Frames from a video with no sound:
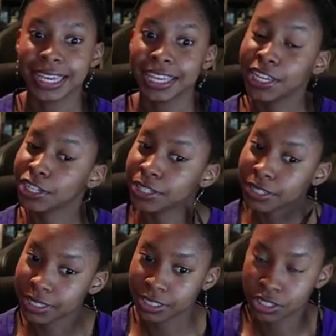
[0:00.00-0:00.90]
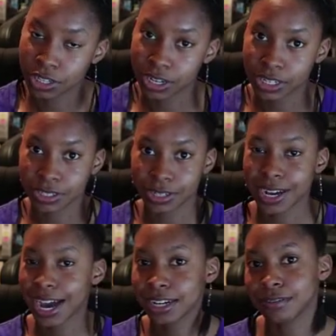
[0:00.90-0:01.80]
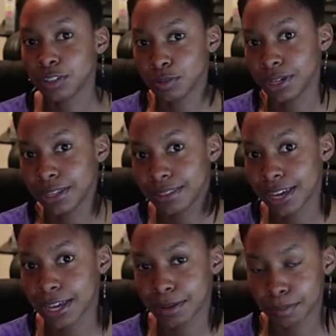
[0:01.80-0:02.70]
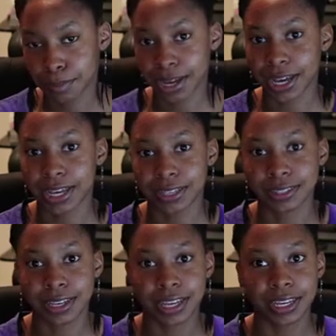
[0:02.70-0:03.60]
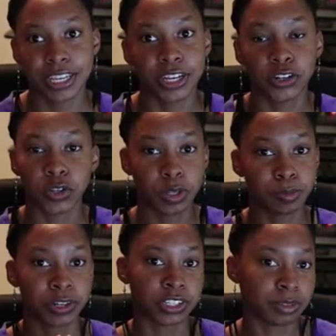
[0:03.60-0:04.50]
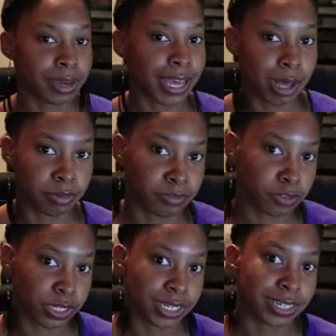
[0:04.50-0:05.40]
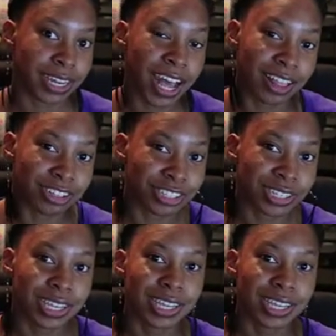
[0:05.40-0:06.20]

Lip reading: Here, in turn, you're kind of doing that by saying, here, you can purchase my album for $10